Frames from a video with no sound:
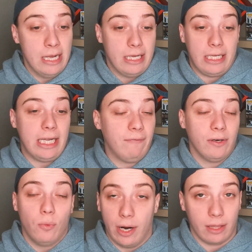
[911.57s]
Even
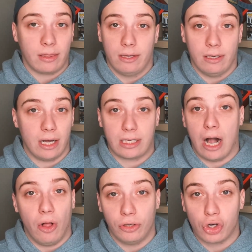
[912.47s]
with a
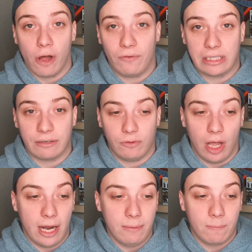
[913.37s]
college offensive
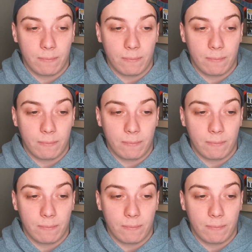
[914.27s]
line,